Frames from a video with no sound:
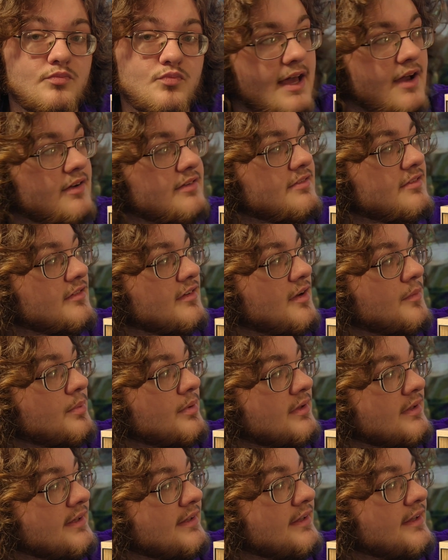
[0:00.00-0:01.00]
Now it's
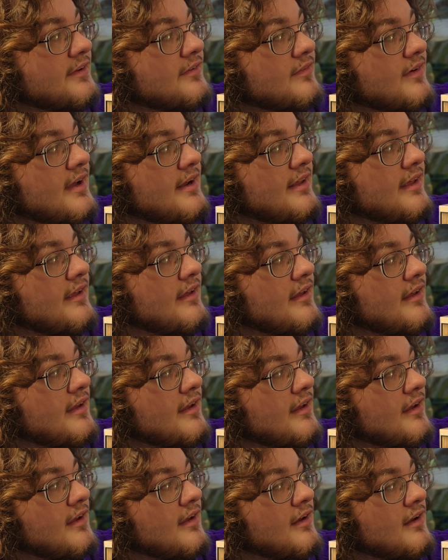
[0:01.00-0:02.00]
completely ready
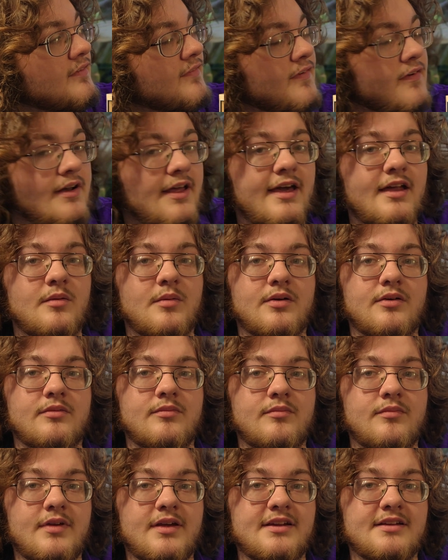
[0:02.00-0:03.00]
for an animal
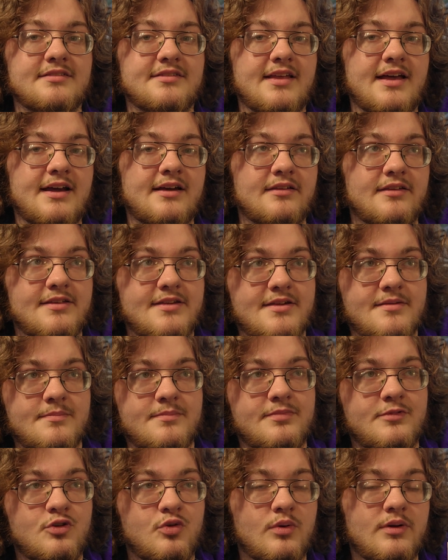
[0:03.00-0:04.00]
in exactly
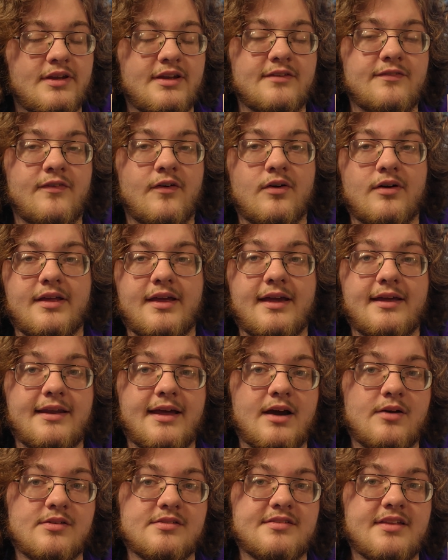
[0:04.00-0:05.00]
20 to 48
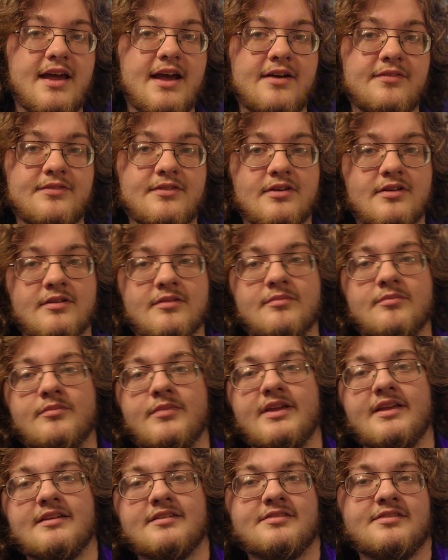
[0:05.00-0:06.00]
hours after
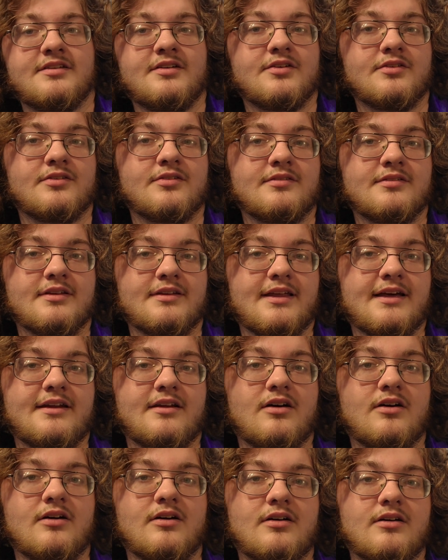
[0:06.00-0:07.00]
being sealed to let
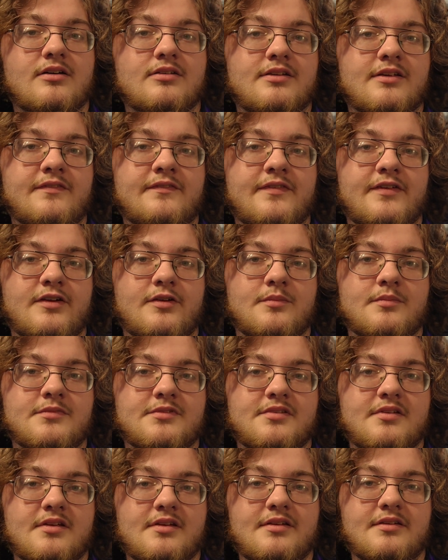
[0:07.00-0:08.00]
all the
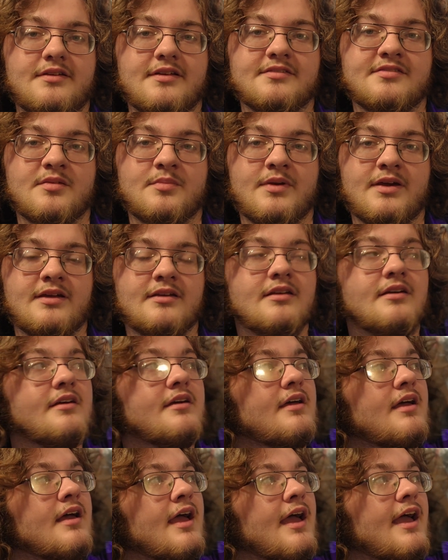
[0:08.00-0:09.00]
fumes dissipate.
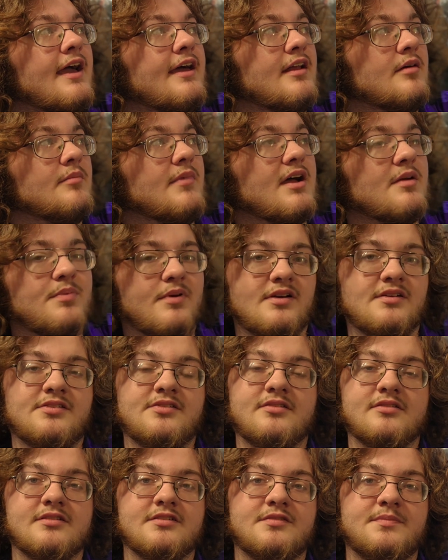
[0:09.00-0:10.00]
And in my
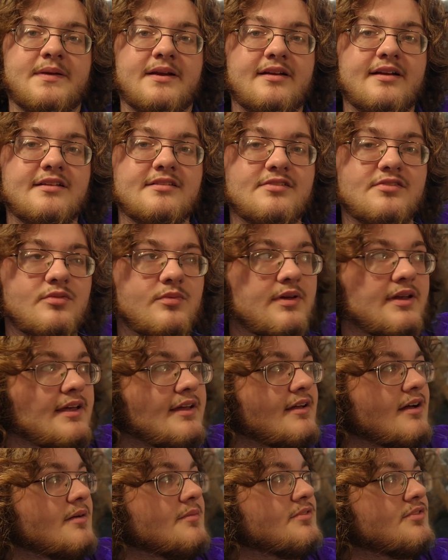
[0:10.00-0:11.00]
personal experience, when it
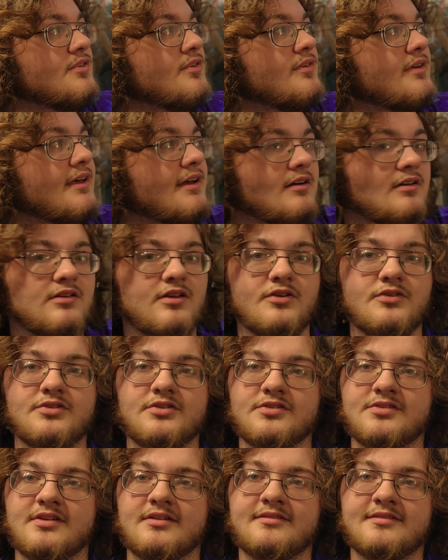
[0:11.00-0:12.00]
comes to an
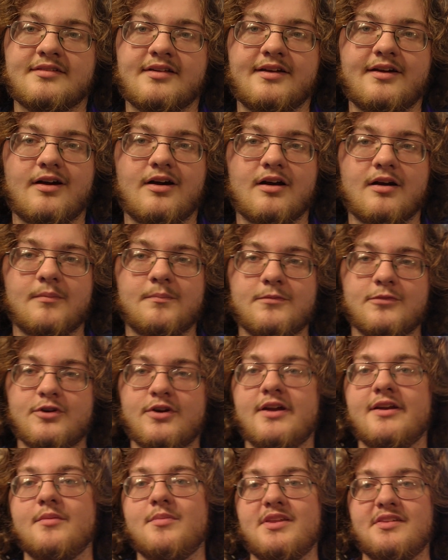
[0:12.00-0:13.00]
enclosure, since they are
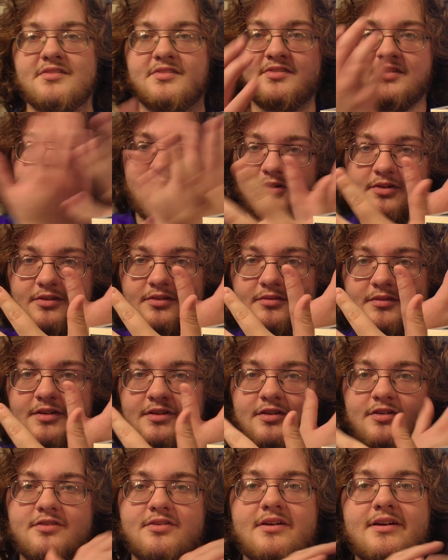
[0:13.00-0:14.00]
trying to be sealed,
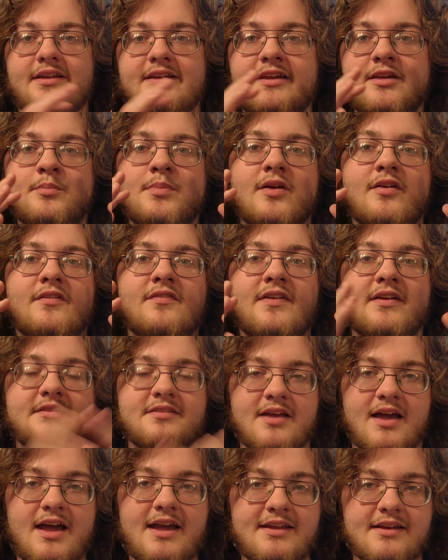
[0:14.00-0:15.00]
trying to keep everything
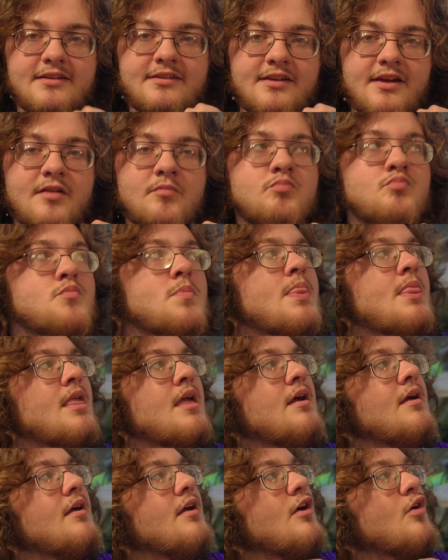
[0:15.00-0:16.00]
tight in there
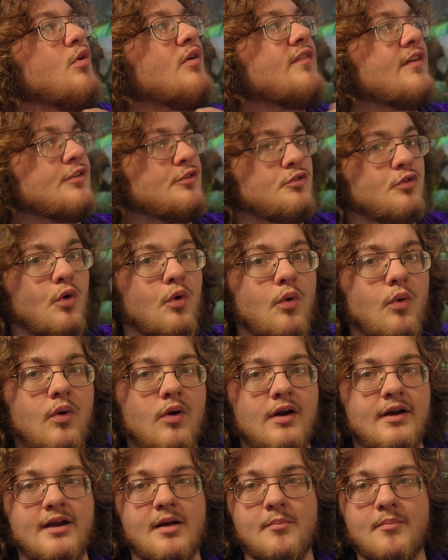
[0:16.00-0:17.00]
with a
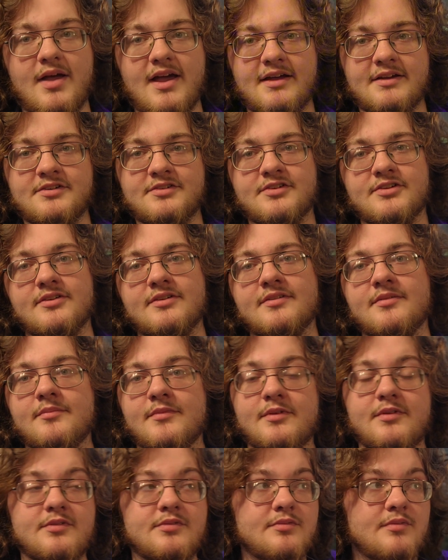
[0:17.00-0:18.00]
door and a mesh,
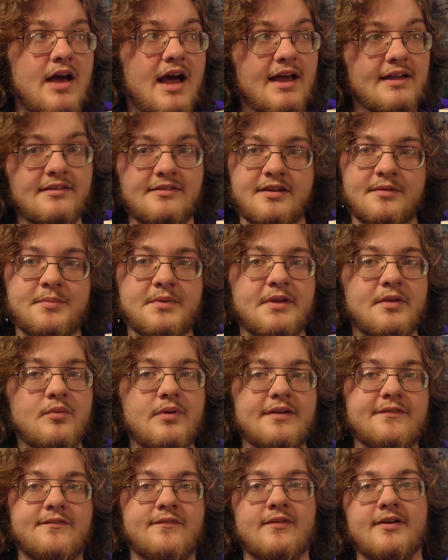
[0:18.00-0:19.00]
I typically
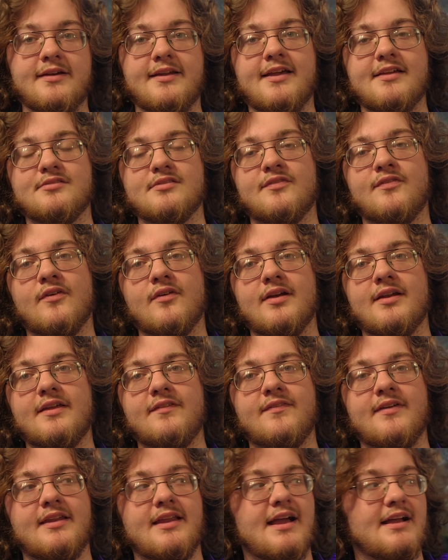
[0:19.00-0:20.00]
wait 3 days before
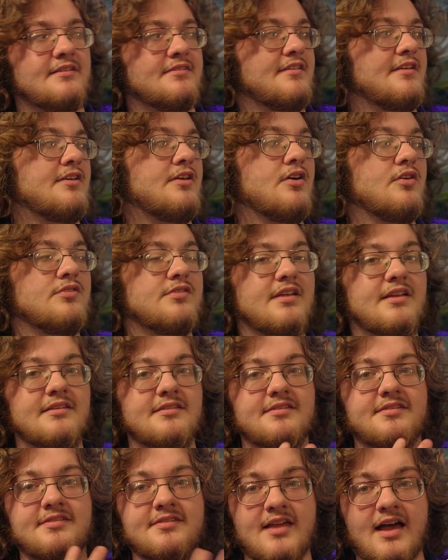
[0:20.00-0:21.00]
anything actually goes
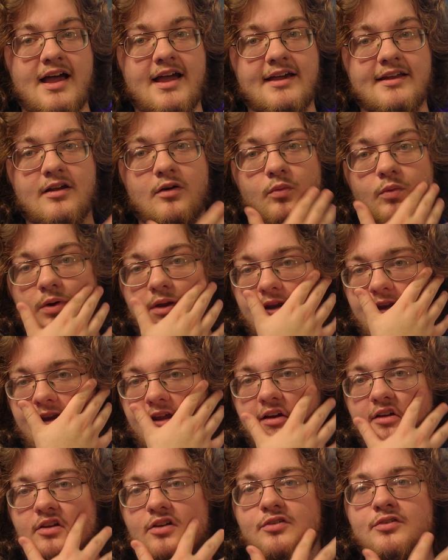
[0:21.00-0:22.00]
inside a wooden
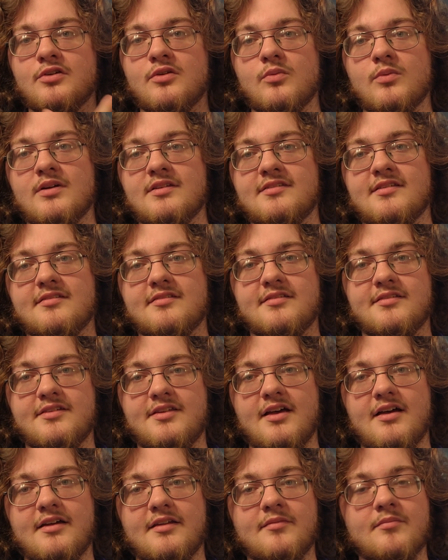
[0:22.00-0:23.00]
enclosure once it's
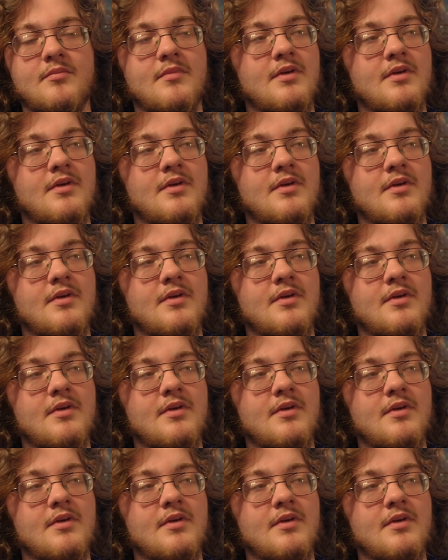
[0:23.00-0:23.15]
done.